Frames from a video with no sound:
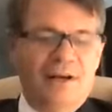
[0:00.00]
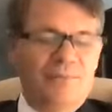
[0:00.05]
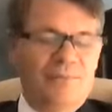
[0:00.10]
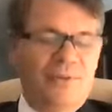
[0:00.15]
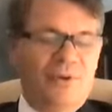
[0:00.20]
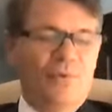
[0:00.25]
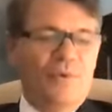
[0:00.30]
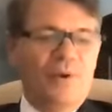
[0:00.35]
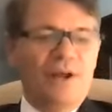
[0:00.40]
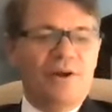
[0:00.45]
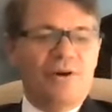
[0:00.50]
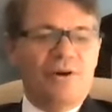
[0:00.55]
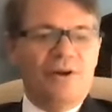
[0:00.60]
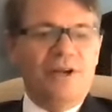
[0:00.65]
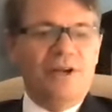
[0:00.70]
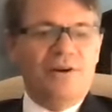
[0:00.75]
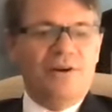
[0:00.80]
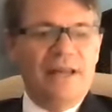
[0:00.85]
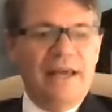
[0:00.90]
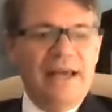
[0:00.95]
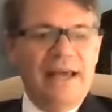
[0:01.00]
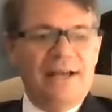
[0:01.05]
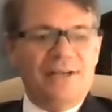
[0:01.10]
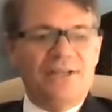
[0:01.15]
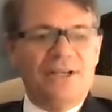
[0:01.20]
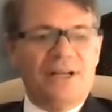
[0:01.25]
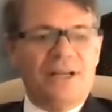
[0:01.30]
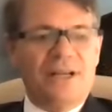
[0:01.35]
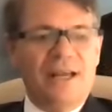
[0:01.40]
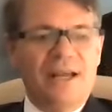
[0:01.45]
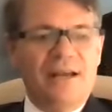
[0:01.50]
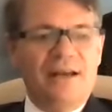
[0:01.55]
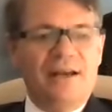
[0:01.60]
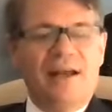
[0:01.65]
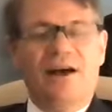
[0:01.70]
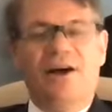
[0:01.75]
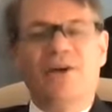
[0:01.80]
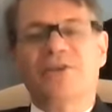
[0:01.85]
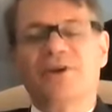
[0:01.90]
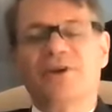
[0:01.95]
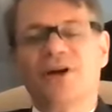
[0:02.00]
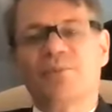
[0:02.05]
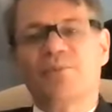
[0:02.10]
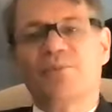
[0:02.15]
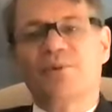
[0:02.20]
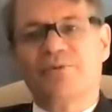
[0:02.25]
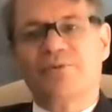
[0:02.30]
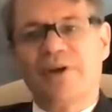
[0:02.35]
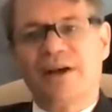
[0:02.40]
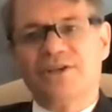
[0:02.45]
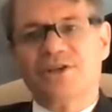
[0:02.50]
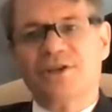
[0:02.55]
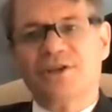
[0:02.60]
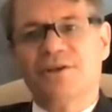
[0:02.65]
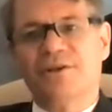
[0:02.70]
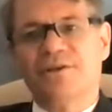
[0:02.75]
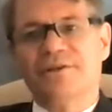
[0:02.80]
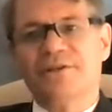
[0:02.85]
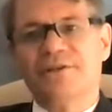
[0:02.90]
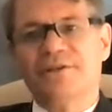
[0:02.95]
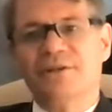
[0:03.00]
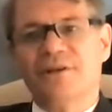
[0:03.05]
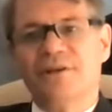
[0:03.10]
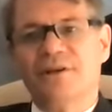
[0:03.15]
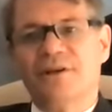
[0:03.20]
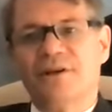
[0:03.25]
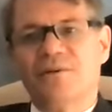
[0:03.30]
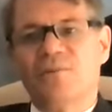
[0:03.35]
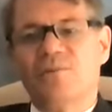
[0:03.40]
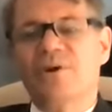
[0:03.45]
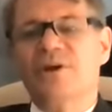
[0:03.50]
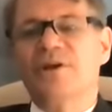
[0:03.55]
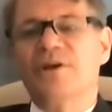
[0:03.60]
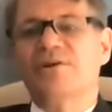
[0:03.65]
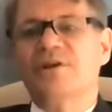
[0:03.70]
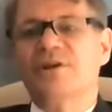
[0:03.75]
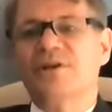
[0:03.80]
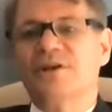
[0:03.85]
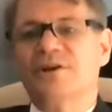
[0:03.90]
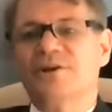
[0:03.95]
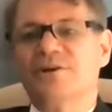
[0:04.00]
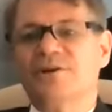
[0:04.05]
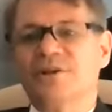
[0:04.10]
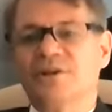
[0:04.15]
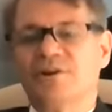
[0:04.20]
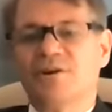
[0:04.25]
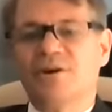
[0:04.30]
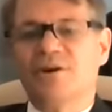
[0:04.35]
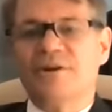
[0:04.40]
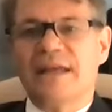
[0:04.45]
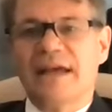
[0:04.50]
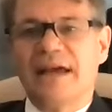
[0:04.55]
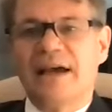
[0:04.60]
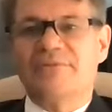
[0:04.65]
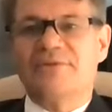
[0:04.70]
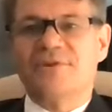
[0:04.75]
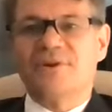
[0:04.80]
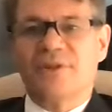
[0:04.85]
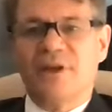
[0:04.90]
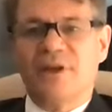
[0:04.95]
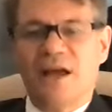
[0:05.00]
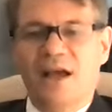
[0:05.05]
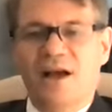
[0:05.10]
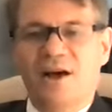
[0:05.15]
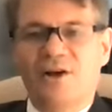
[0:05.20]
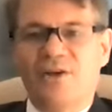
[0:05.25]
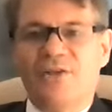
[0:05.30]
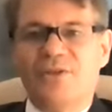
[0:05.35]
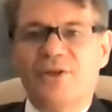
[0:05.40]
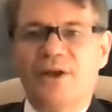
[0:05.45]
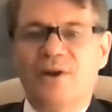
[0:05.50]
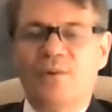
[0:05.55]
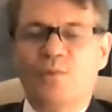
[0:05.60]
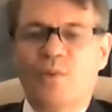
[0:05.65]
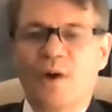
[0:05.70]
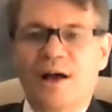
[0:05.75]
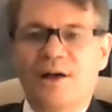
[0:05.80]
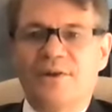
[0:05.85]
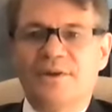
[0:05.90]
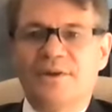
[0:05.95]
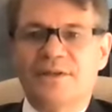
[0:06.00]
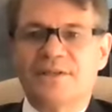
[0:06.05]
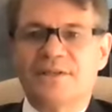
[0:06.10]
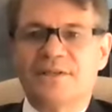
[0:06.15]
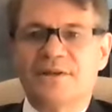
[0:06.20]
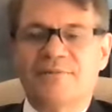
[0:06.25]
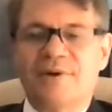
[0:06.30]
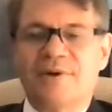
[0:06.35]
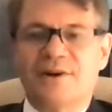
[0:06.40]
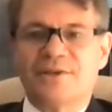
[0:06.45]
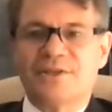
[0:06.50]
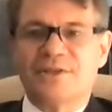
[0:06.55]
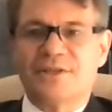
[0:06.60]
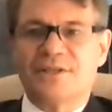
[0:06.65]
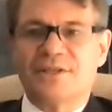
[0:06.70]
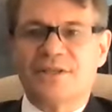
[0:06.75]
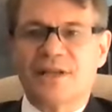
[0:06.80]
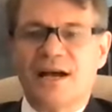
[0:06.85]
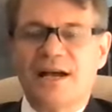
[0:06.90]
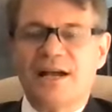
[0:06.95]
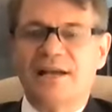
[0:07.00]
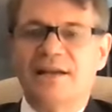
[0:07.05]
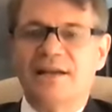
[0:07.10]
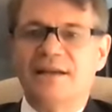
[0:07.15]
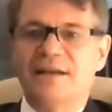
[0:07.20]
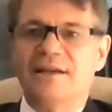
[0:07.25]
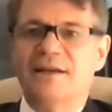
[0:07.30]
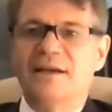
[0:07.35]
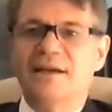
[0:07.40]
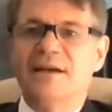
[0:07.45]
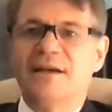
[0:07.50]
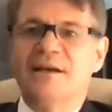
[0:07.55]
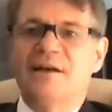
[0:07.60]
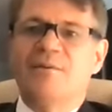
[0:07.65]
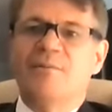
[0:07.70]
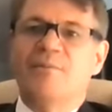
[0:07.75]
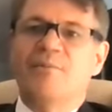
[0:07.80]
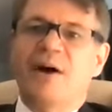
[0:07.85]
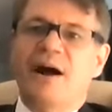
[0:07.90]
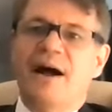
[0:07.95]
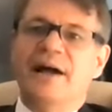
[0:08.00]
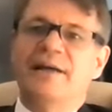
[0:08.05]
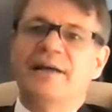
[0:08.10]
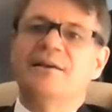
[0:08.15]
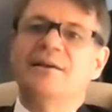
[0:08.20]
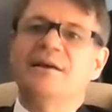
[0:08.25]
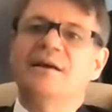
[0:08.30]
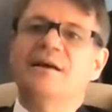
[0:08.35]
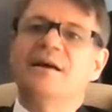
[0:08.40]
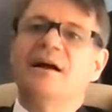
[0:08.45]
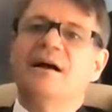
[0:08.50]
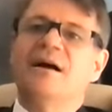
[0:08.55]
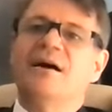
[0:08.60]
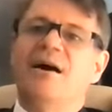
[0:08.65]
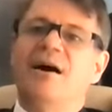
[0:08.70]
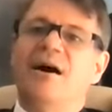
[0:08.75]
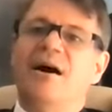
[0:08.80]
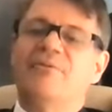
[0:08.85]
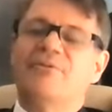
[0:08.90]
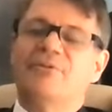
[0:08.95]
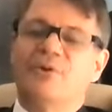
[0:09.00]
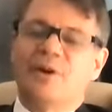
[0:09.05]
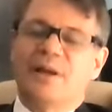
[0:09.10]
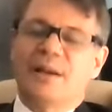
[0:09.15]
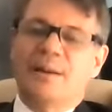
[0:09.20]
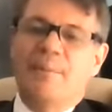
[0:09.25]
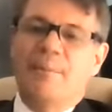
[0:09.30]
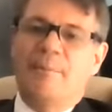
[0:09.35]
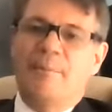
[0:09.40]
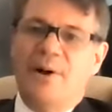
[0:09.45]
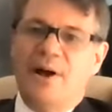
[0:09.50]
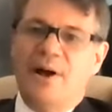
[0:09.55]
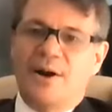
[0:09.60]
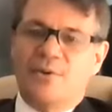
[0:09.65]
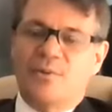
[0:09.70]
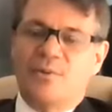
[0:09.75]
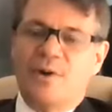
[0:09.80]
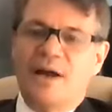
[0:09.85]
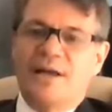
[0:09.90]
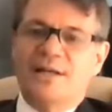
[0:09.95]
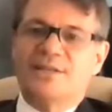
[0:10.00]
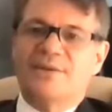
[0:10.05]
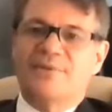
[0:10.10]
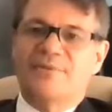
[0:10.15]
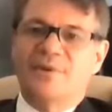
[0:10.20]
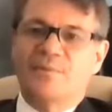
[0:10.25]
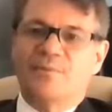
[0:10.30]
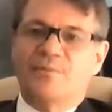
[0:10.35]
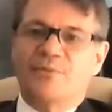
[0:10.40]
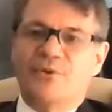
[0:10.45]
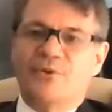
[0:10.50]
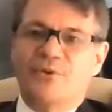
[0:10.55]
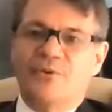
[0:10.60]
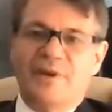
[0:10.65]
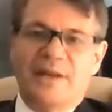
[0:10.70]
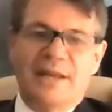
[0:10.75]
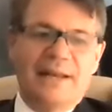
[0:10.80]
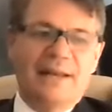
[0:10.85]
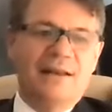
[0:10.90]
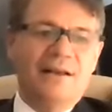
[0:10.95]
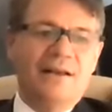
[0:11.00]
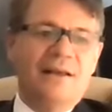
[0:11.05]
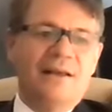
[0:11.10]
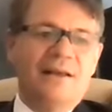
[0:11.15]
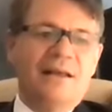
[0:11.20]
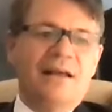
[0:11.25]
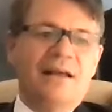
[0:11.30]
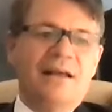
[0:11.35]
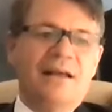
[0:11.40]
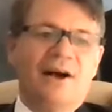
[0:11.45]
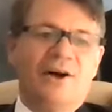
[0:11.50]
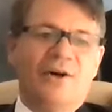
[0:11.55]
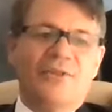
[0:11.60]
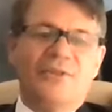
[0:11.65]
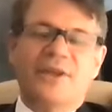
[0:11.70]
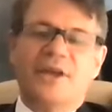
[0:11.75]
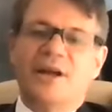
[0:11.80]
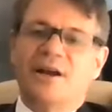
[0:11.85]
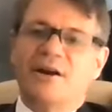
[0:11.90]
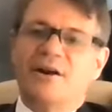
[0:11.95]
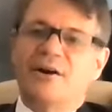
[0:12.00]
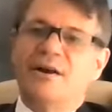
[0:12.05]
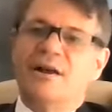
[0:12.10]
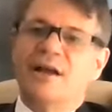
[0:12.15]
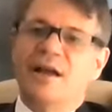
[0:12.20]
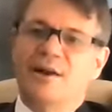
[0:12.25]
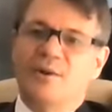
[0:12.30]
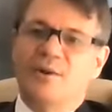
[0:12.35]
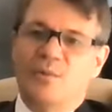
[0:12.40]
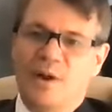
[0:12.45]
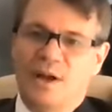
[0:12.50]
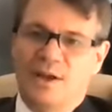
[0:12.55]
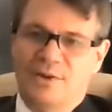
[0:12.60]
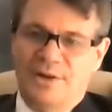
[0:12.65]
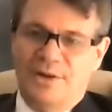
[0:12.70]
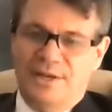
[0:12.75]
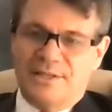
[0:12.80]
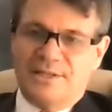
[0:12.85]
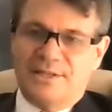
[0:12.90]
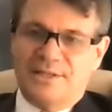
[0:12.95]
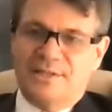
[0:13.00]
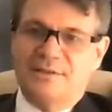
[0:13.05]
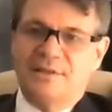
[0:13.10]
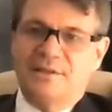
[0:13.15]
We are here to educate healthcare professionals. We are here to look after the health and wellness of our society by offering better ways of improving healthcare and wellness.